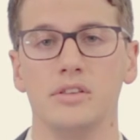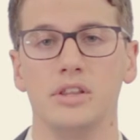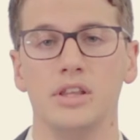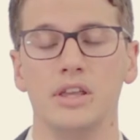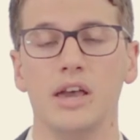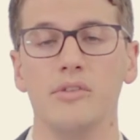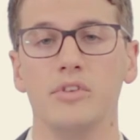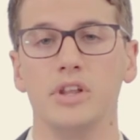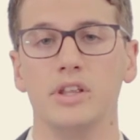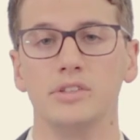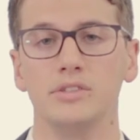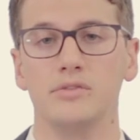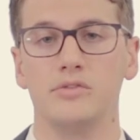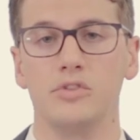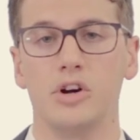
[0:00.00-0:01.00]
the
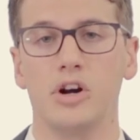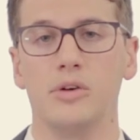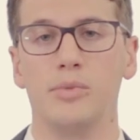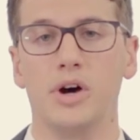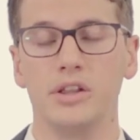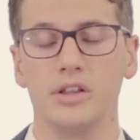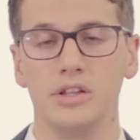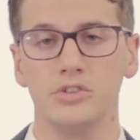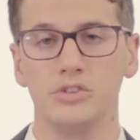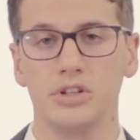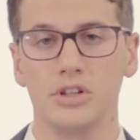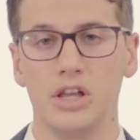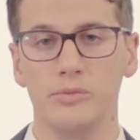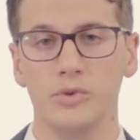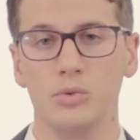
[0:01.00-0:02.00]
evidence for our bodily injury
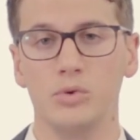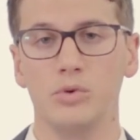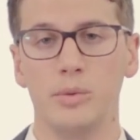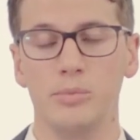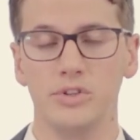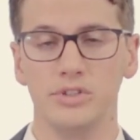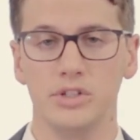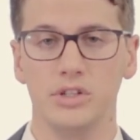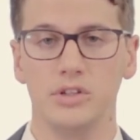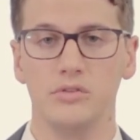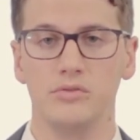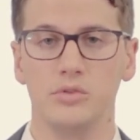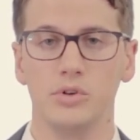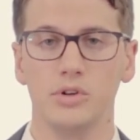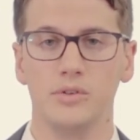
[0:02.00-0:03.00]
claim that we're representing
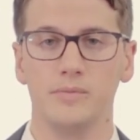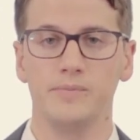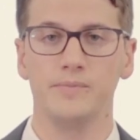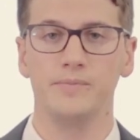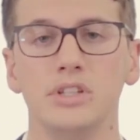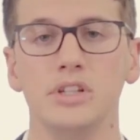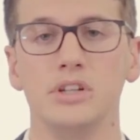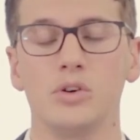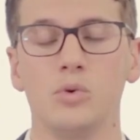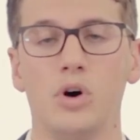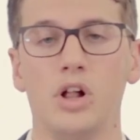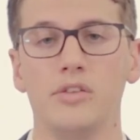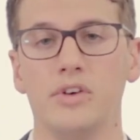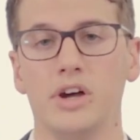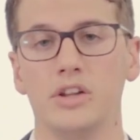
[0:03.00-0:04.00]
you for. Seek a
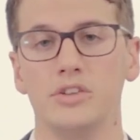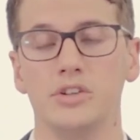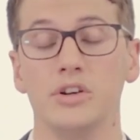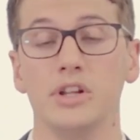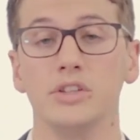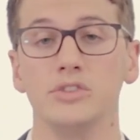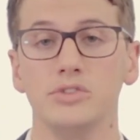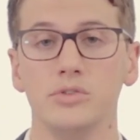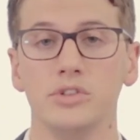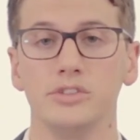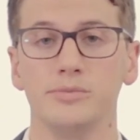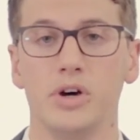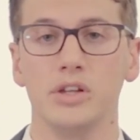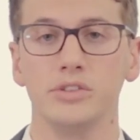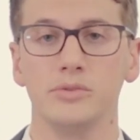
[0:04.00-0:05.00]
qualified attorney as soon
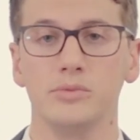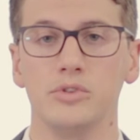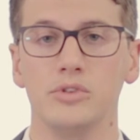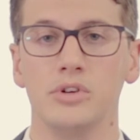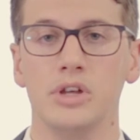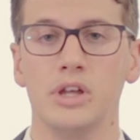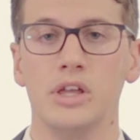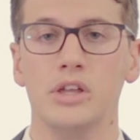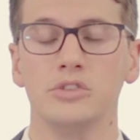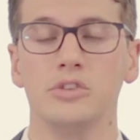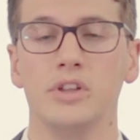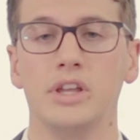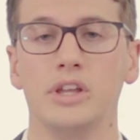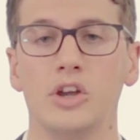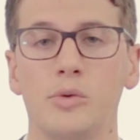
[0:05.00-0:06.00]
as possible
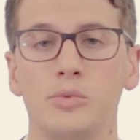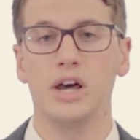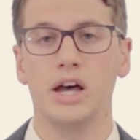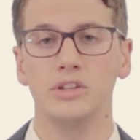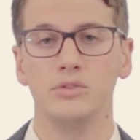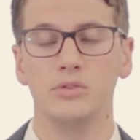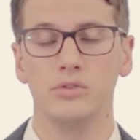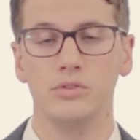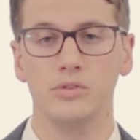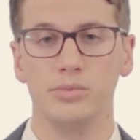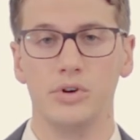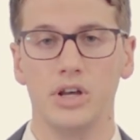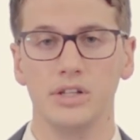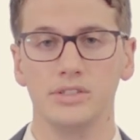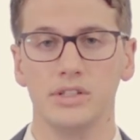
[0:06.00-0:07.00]
so they can help guide you through
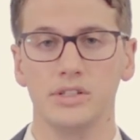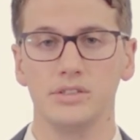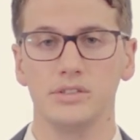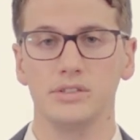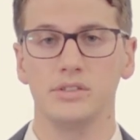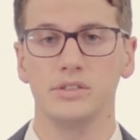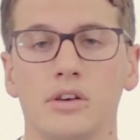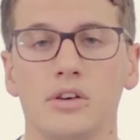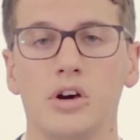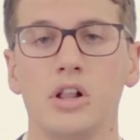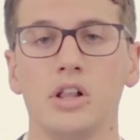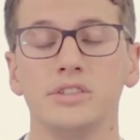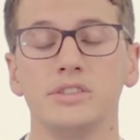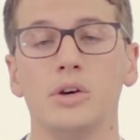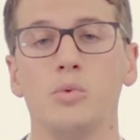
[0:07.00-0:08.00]
the process.
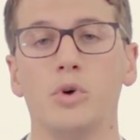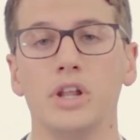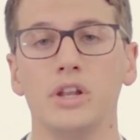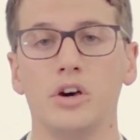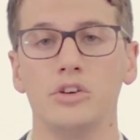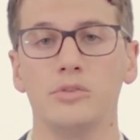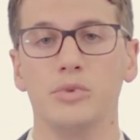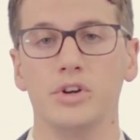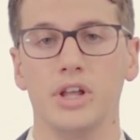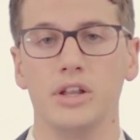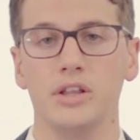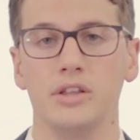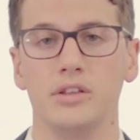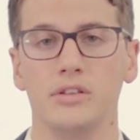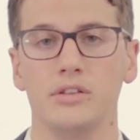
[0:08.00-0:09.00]
Call us at 1 800
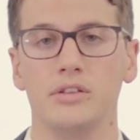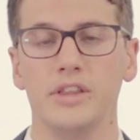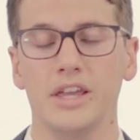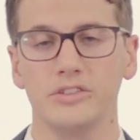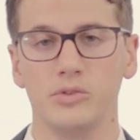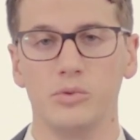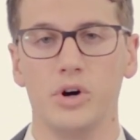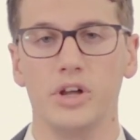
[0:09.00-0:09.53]
Burnetti. Thanks for